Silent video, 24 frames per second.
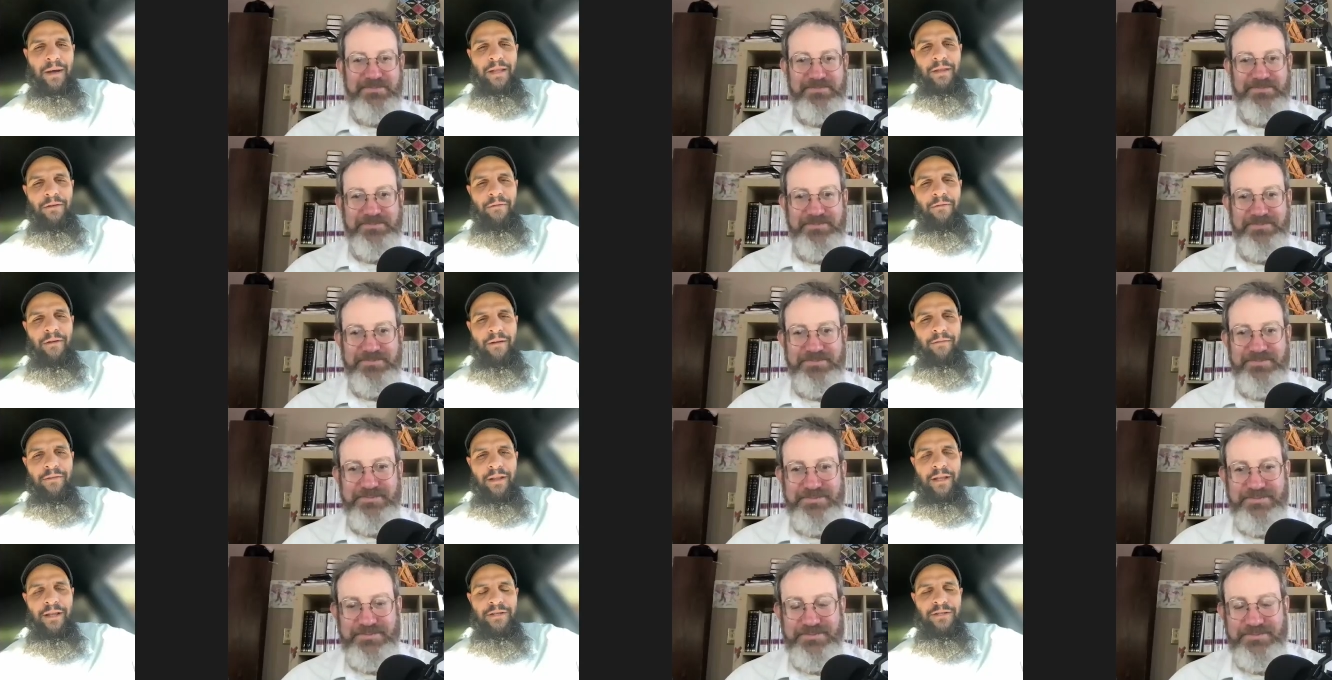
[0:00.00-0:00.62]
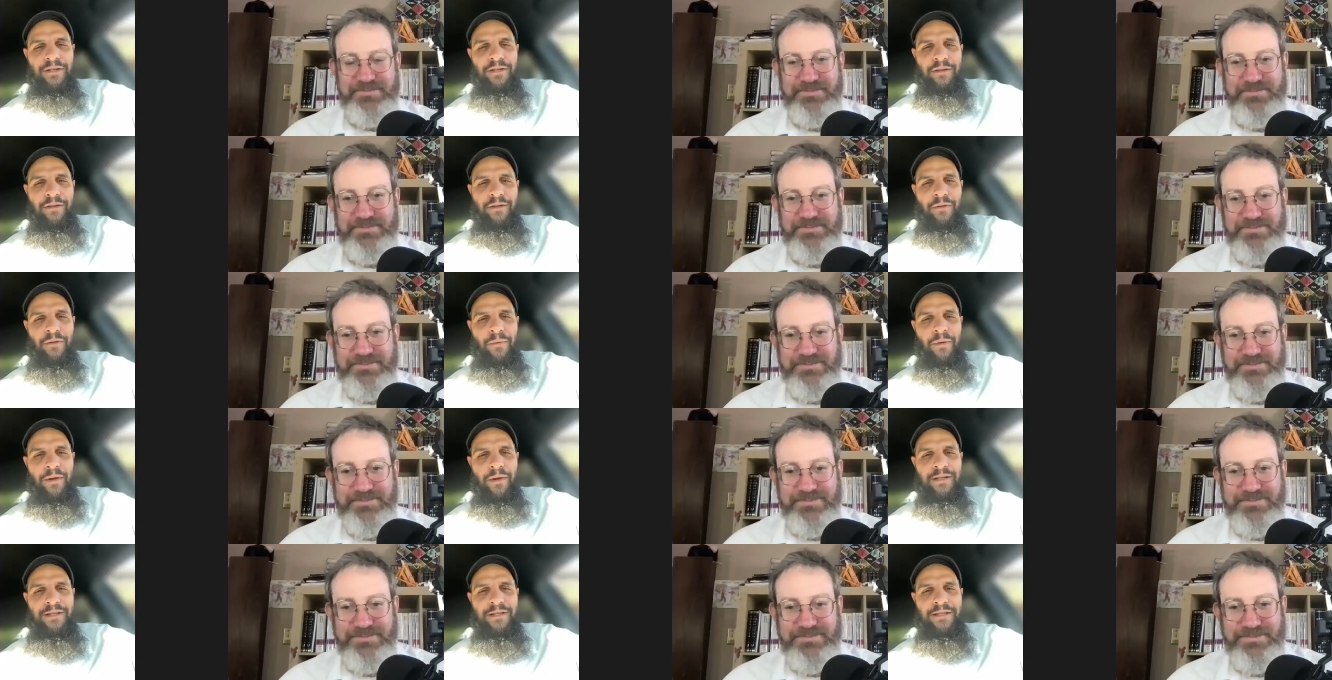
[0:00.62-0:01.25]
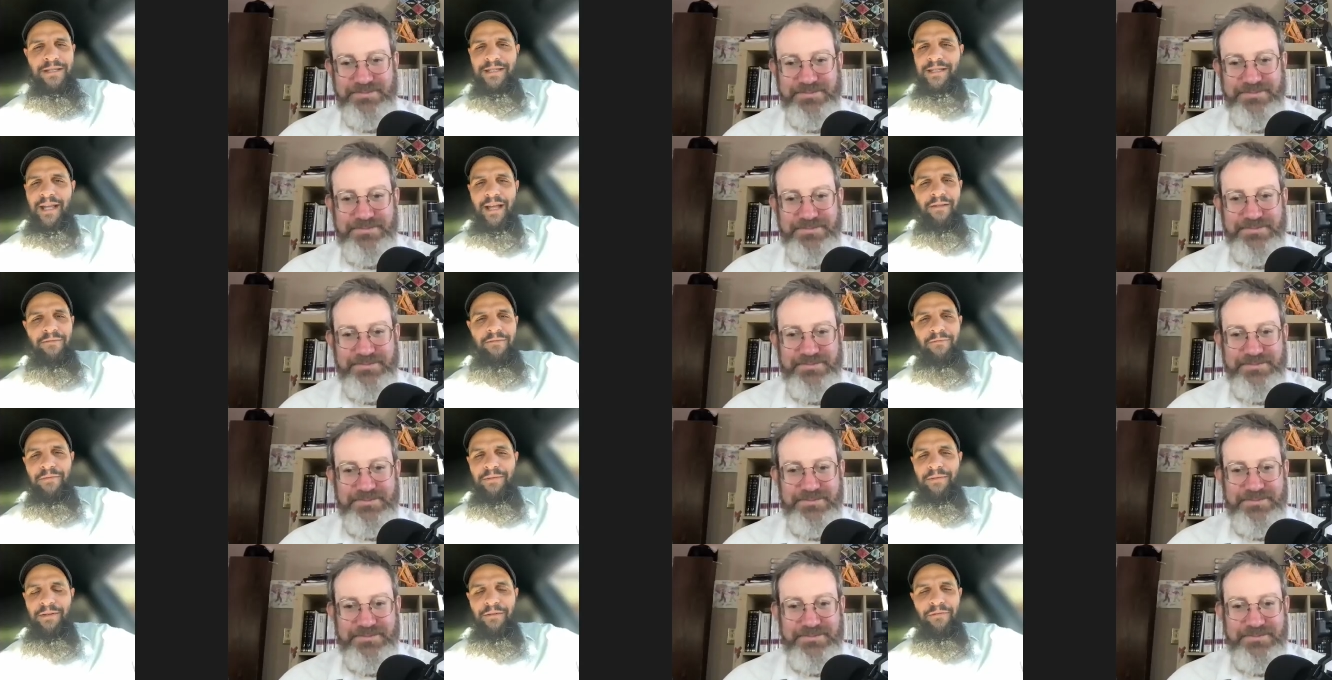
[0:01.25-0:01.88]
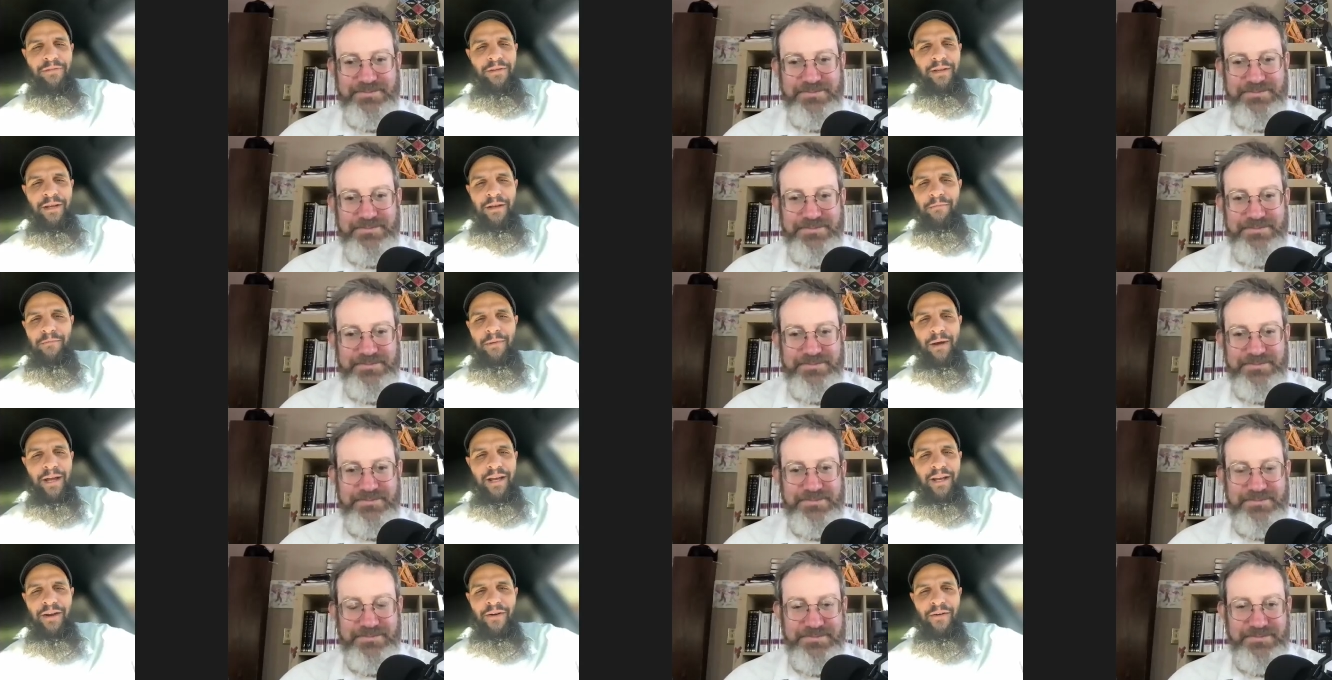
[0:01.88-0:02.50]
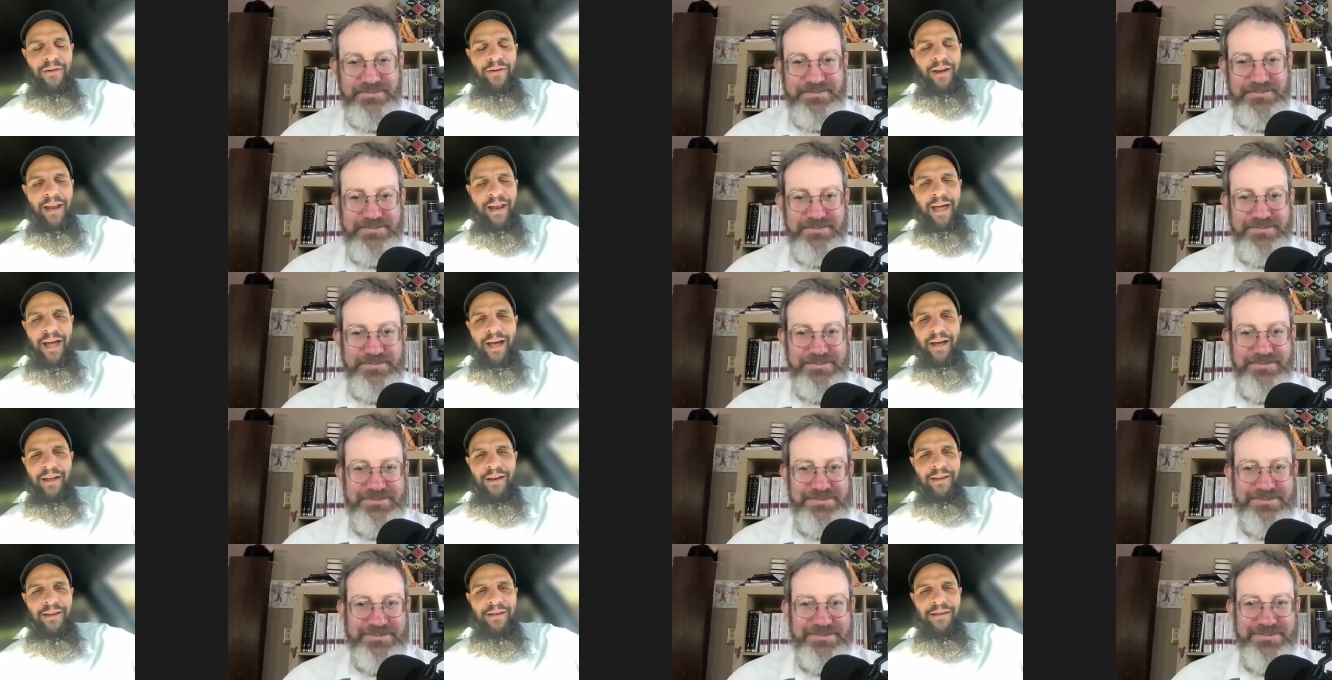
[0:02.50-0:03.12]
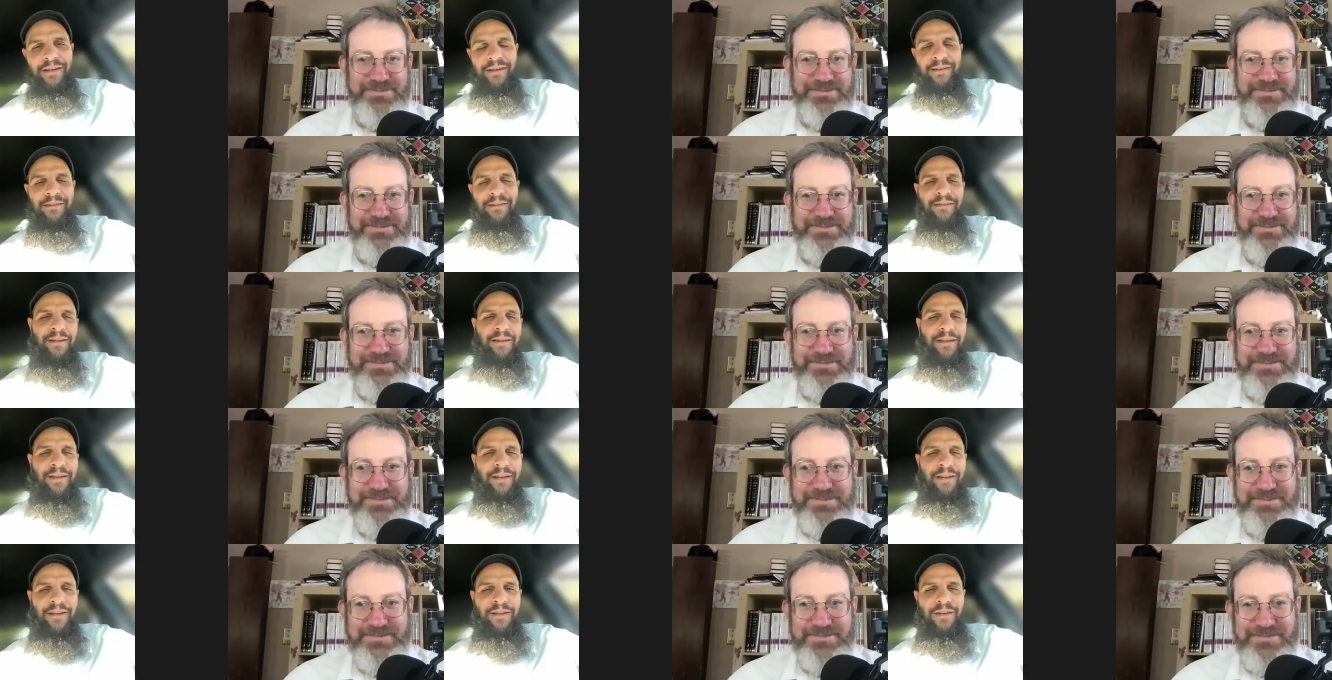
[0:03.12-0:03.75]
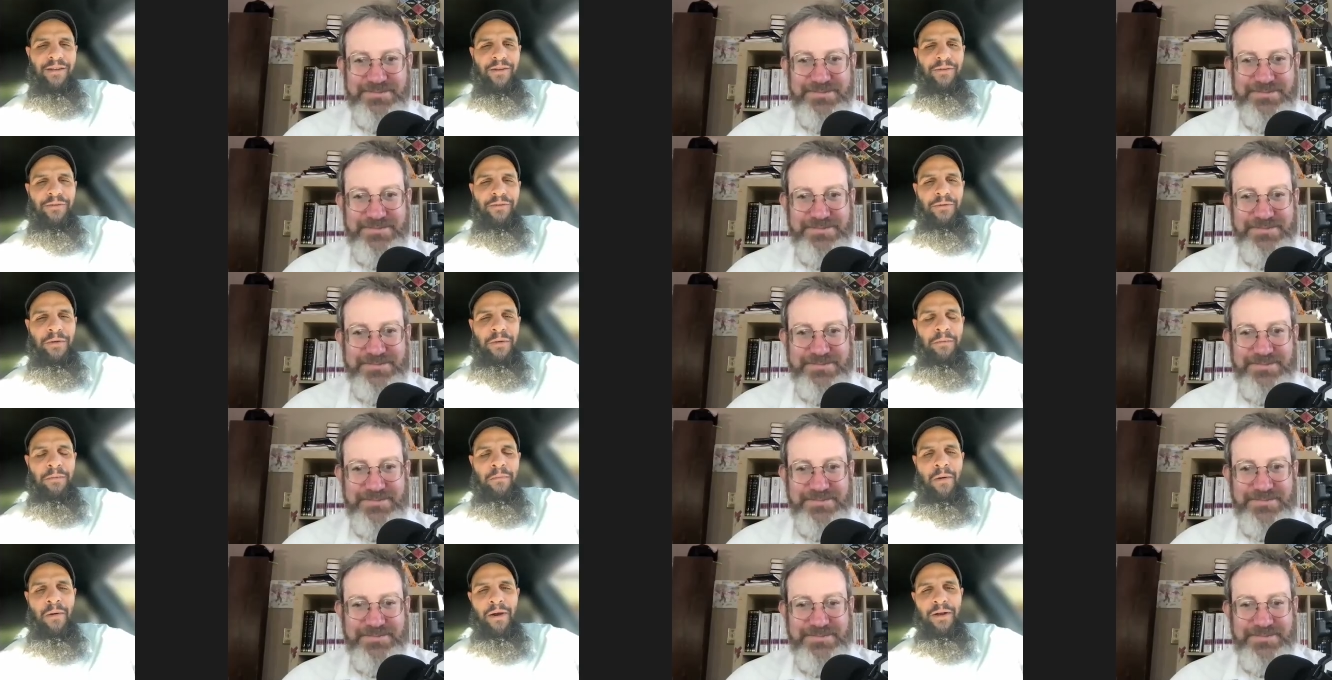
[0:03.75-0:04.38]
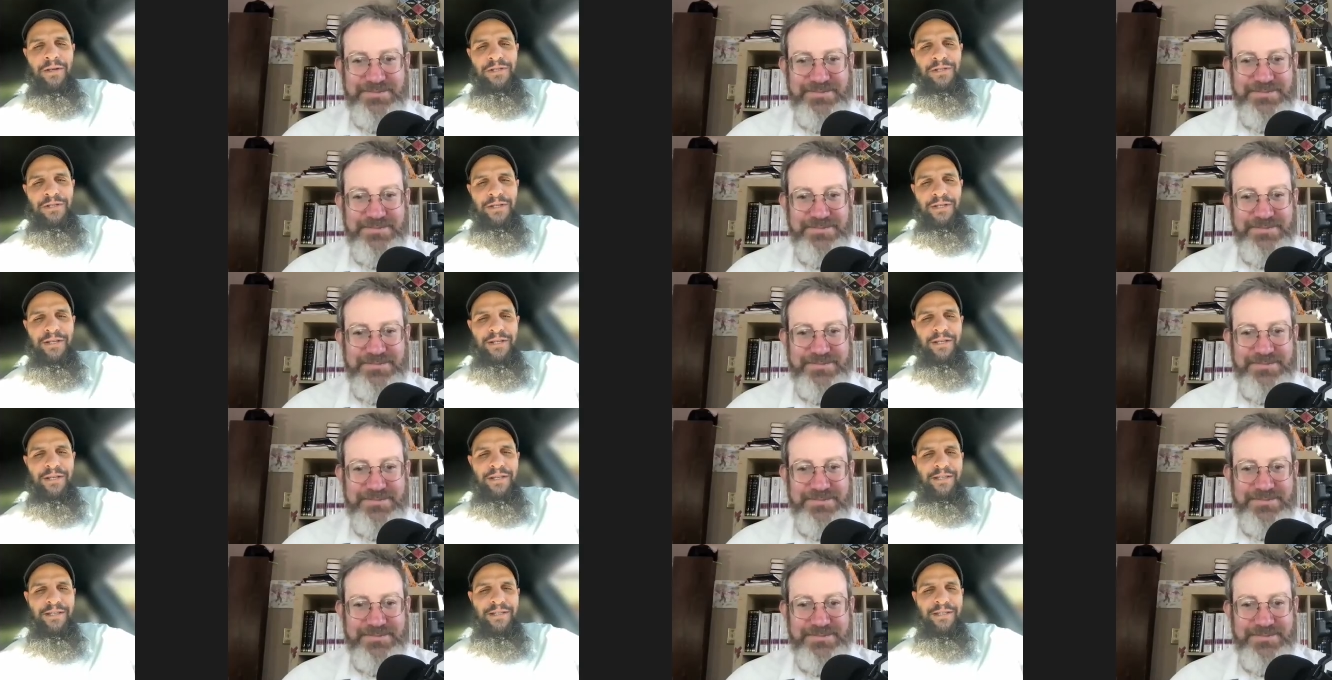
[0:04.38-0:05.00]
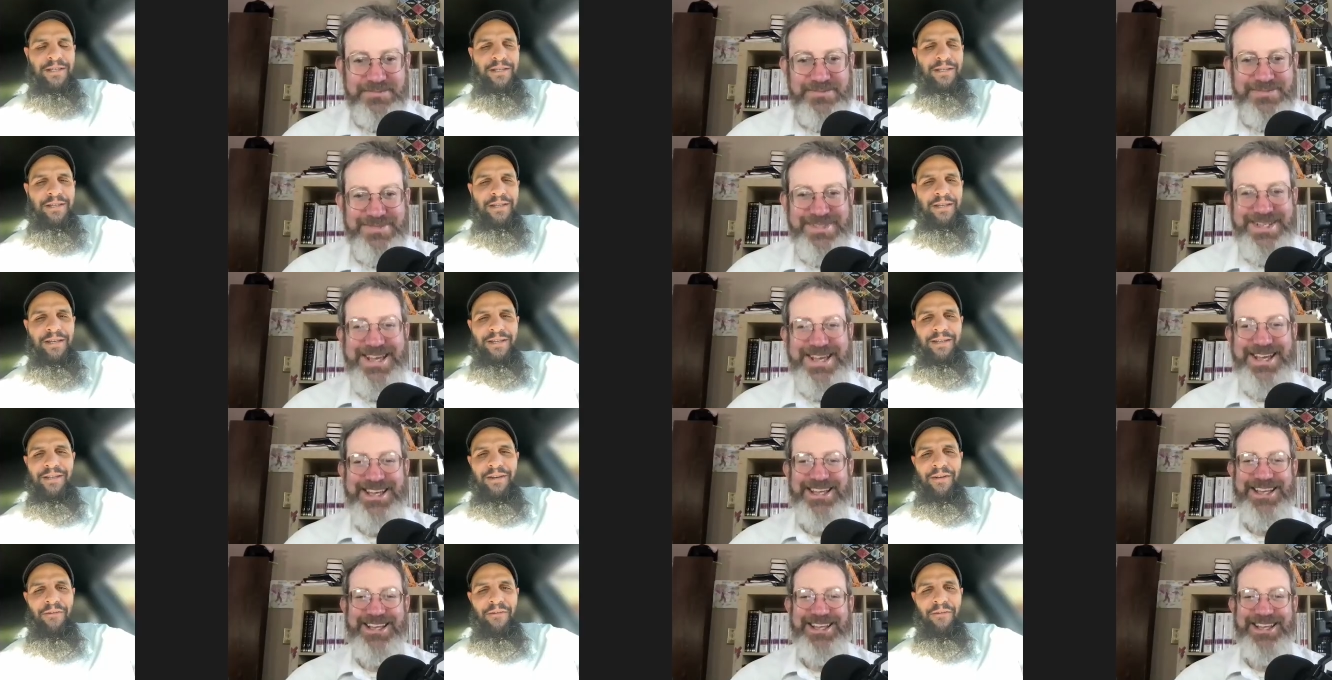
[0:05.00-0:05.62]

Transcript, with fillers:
Speaker 1: by the revelation of the oneness. It's not defeated by going out and you know doing marches and uh, you know